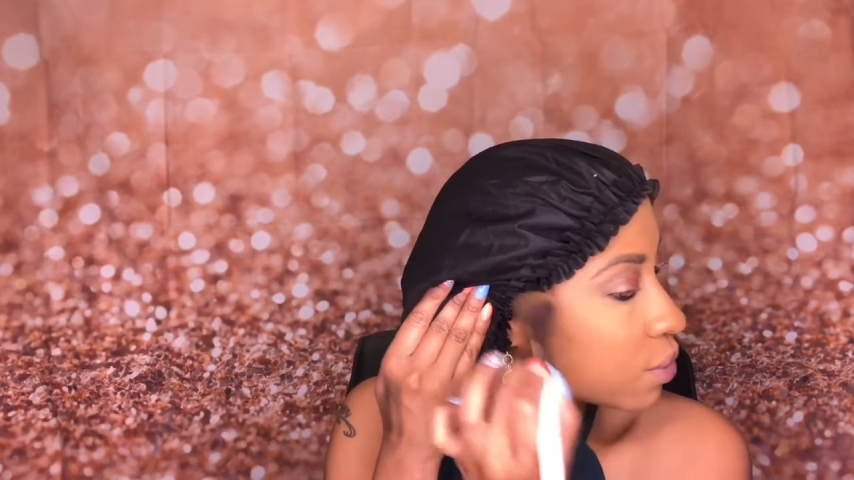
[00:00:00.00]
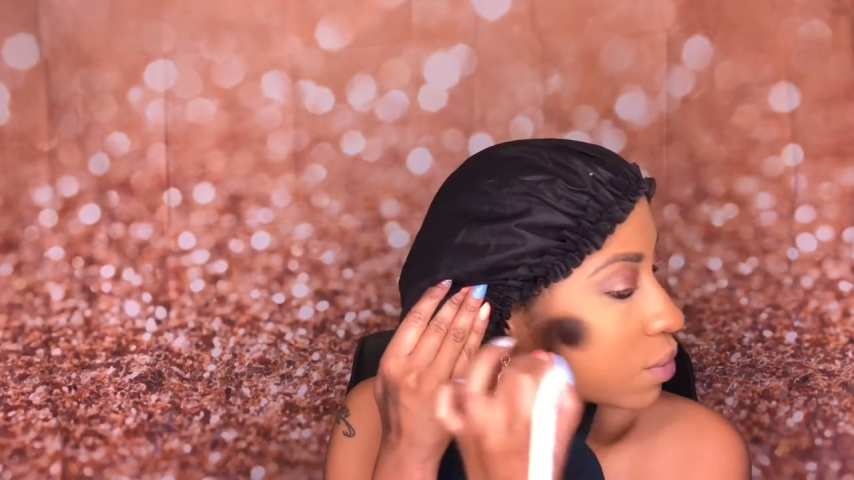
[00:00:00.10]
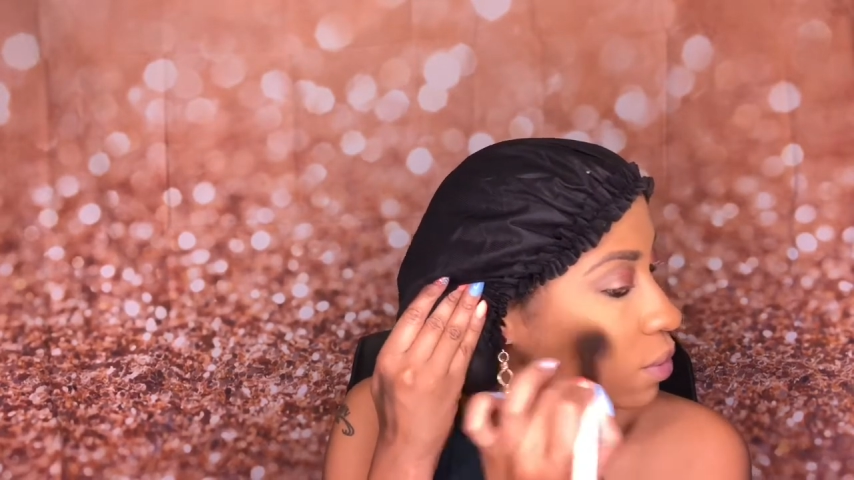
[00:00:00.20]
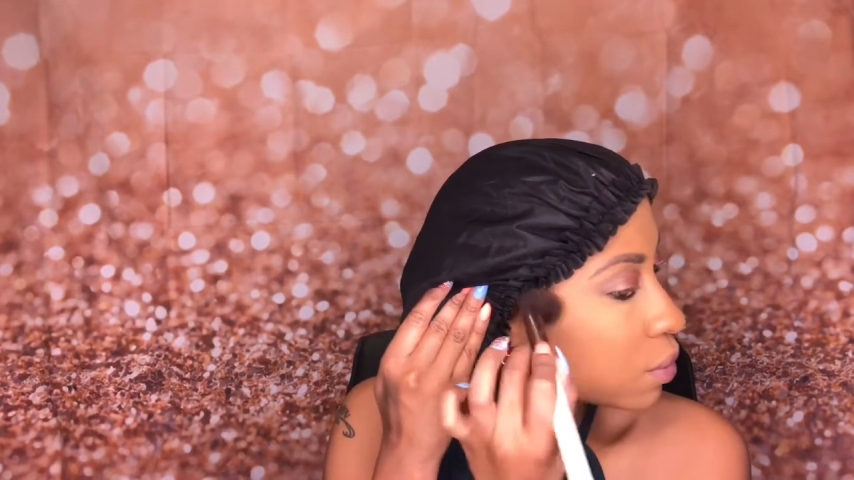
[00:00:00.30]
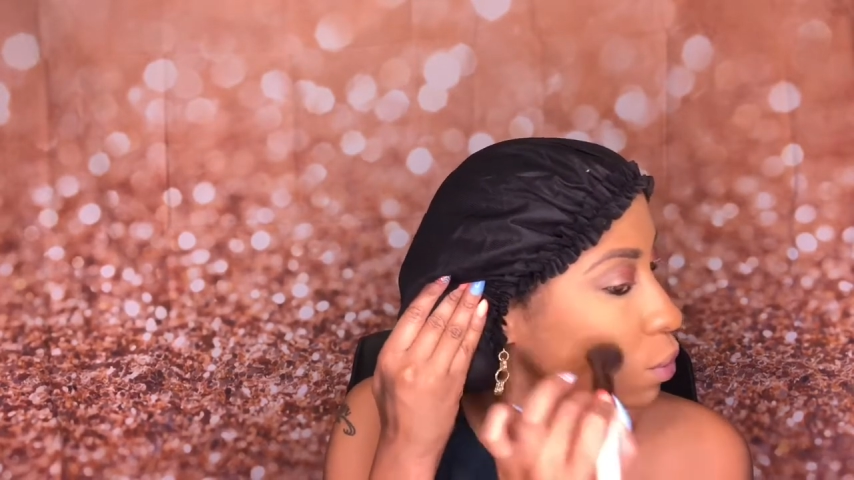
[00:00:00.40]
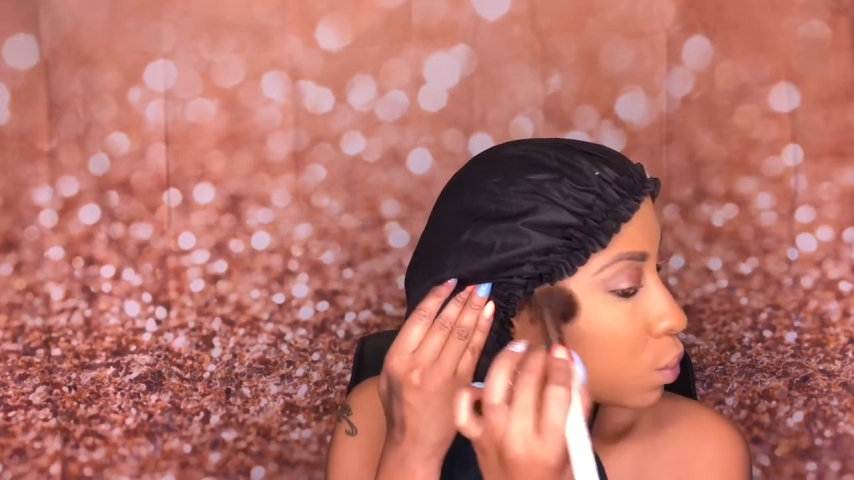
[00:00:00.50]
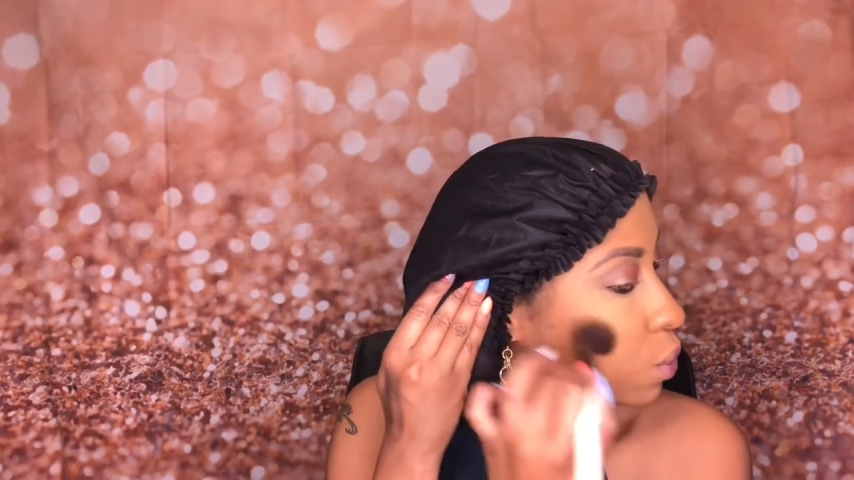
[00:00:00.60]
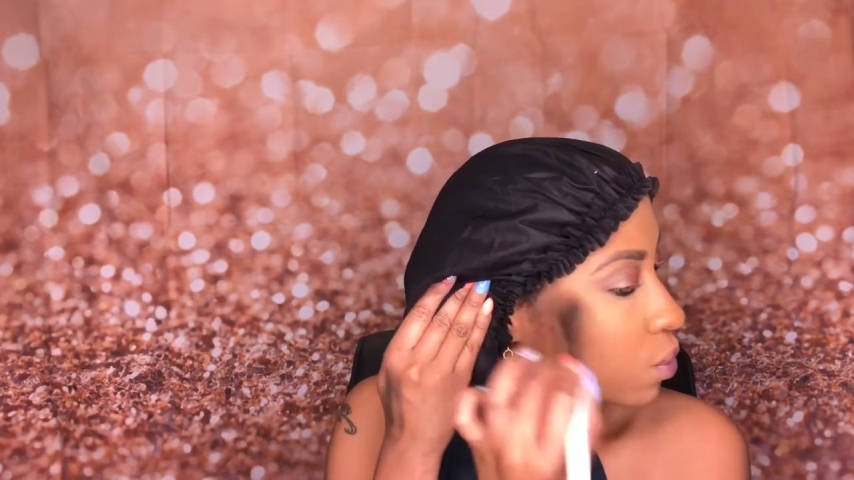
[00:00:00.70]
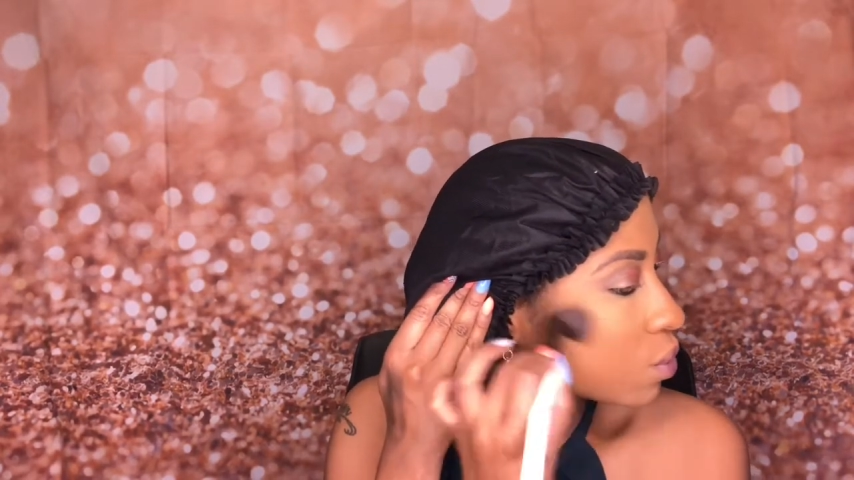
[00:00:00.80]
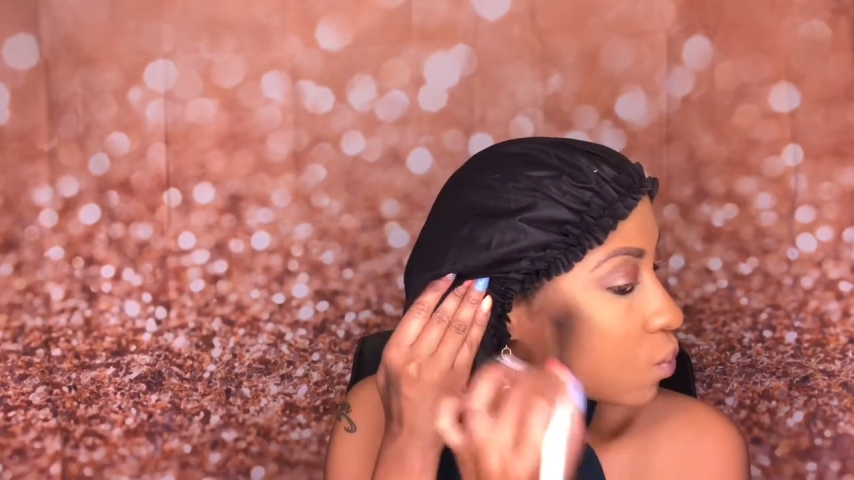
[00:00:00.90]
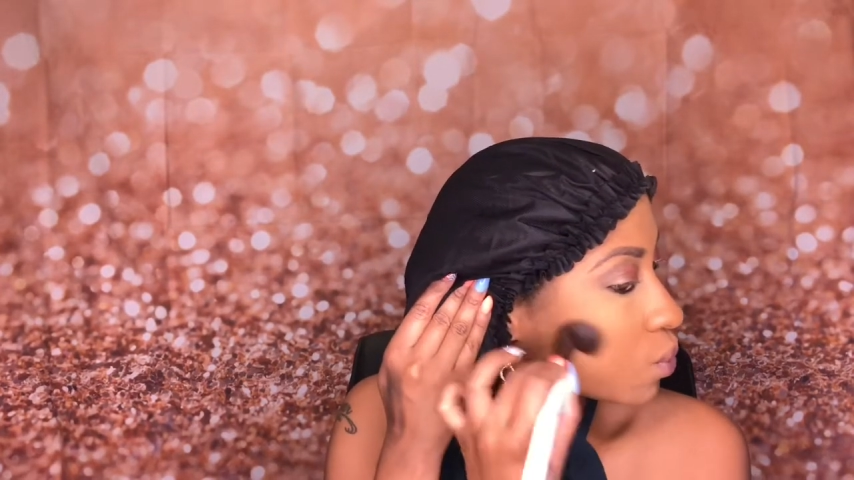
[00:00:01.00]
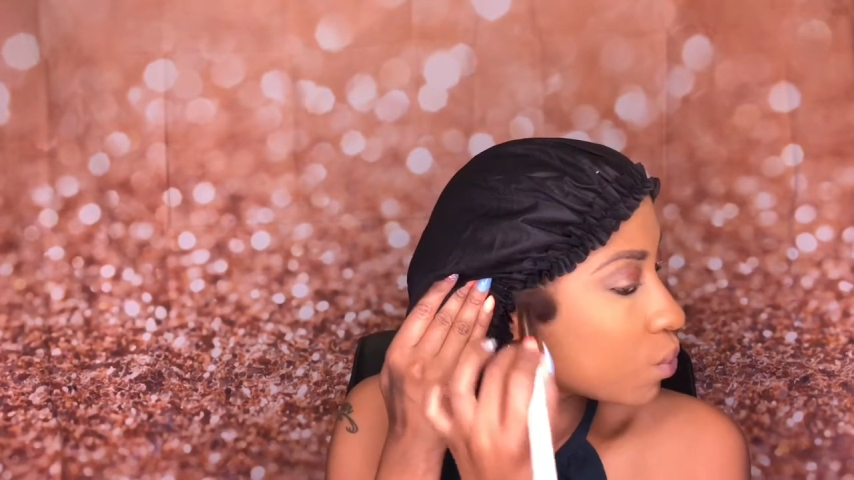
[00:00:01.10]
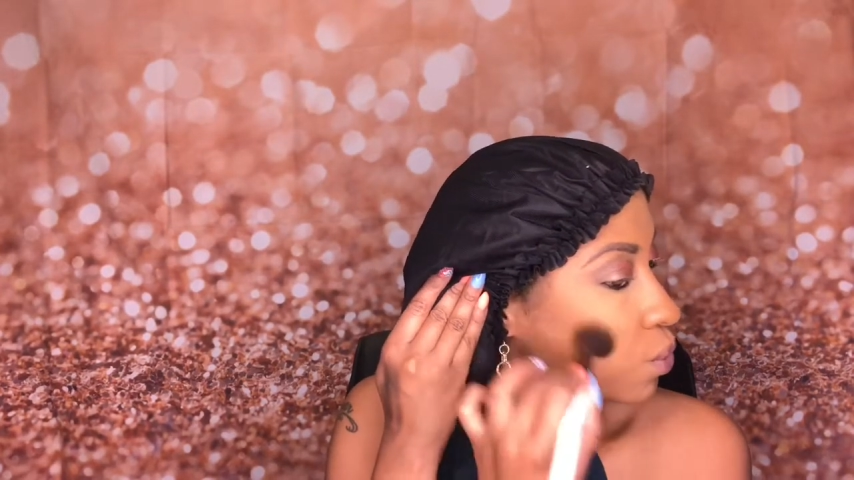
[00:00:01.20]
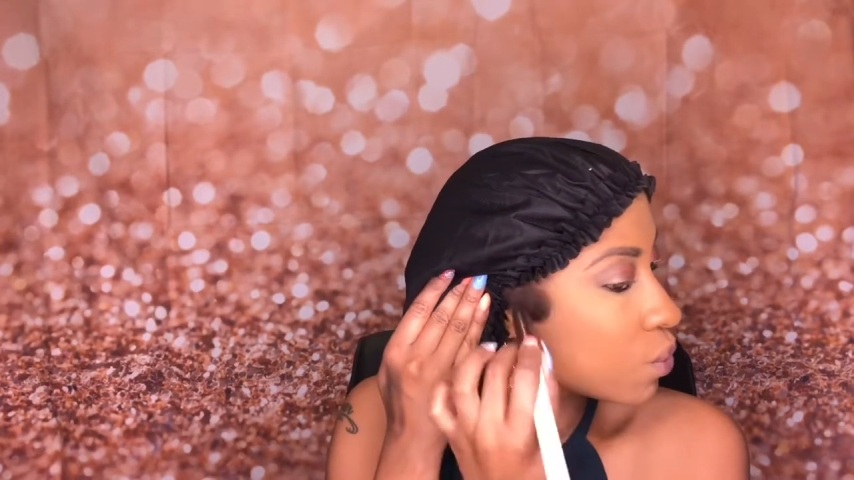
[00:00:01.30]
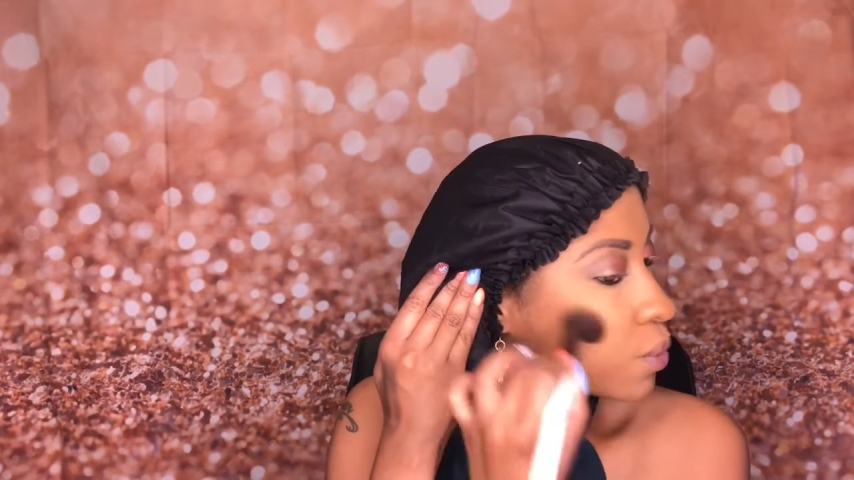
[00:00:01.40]
I'm sure that I'll get
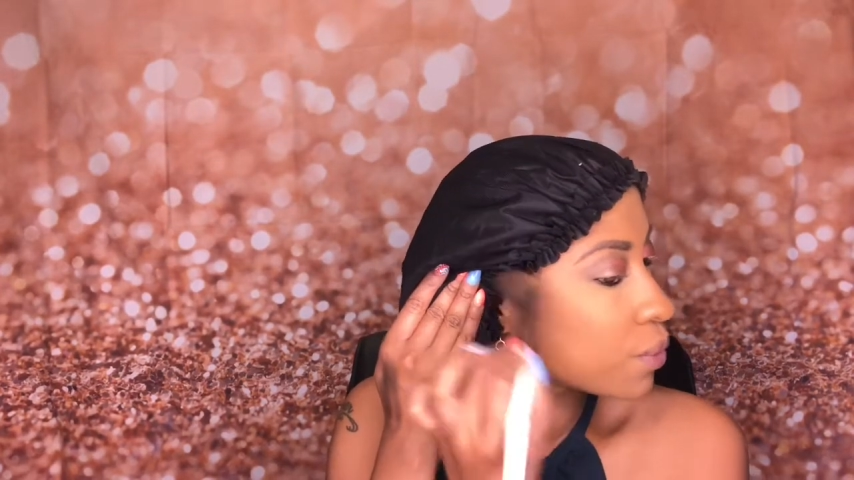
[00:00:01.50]
there